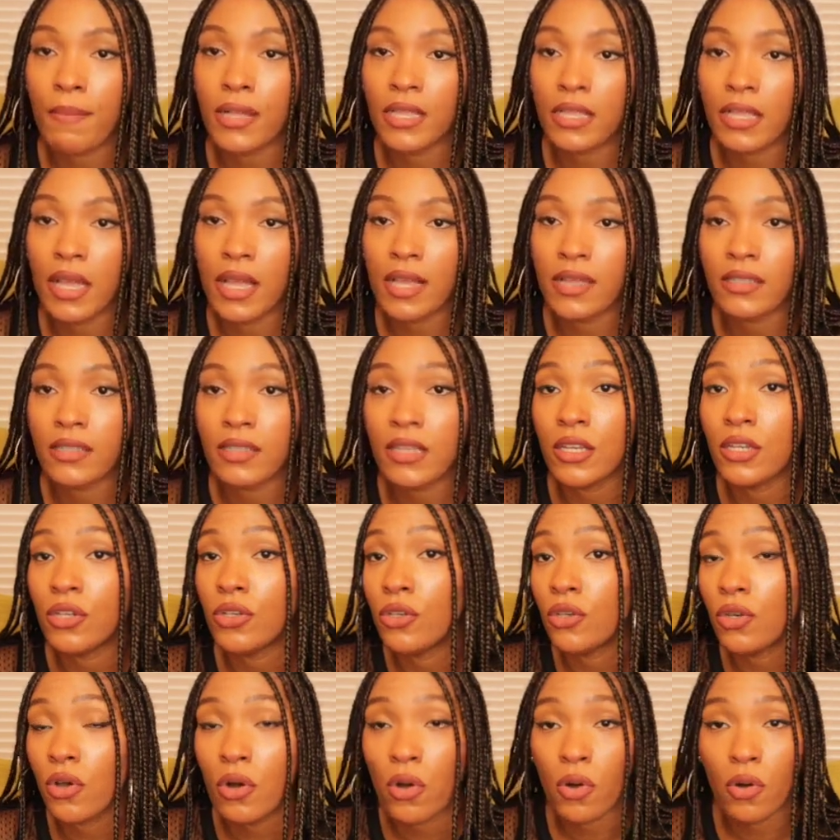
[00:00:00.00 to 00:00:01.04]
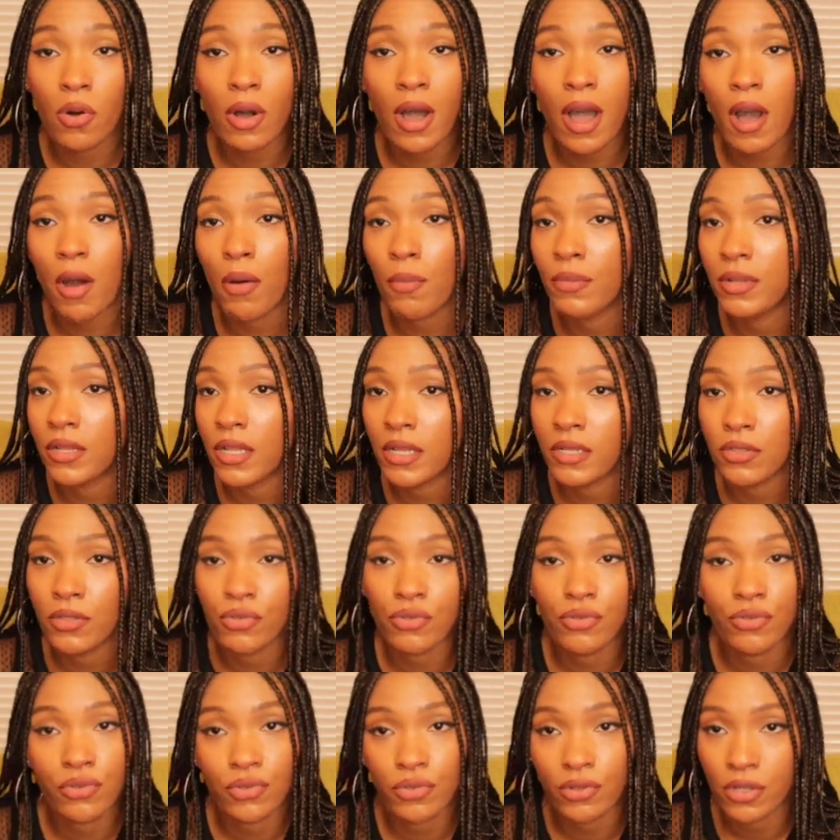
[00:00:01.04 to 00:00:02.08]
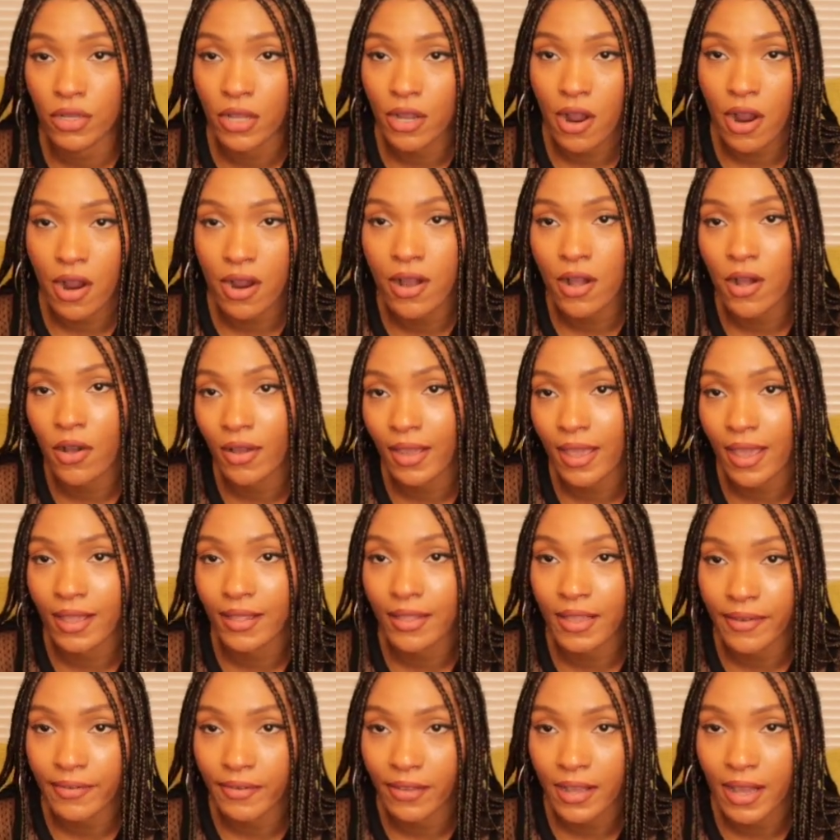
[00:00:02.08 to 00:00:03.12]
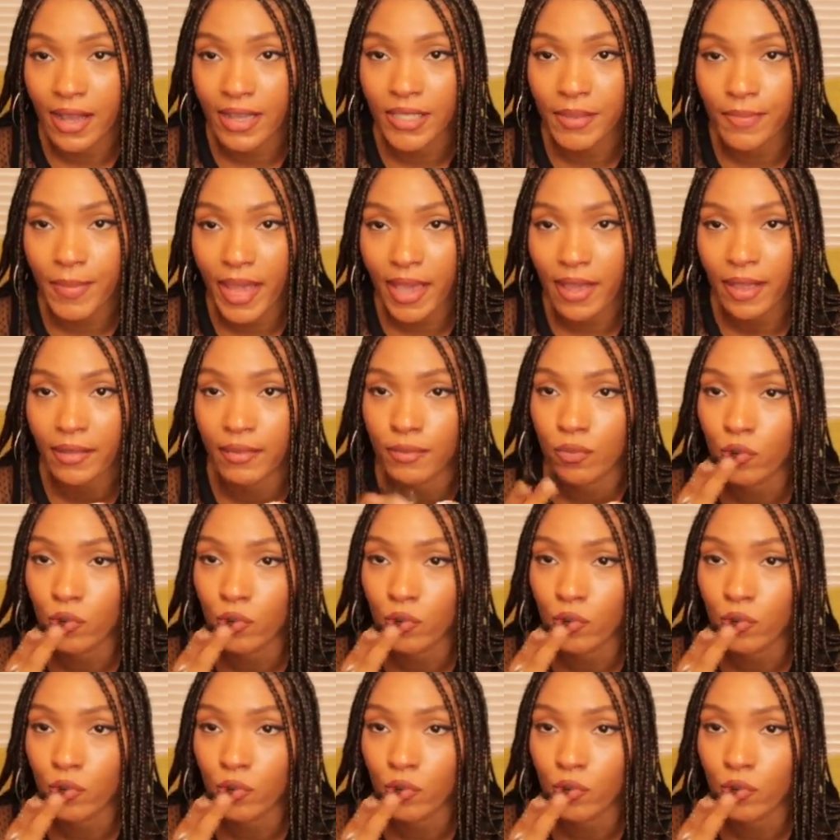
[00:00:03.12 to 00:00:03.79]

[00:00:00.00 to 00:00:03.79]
blessed and know how blessed you truly are. Okay, love you guys. Bye.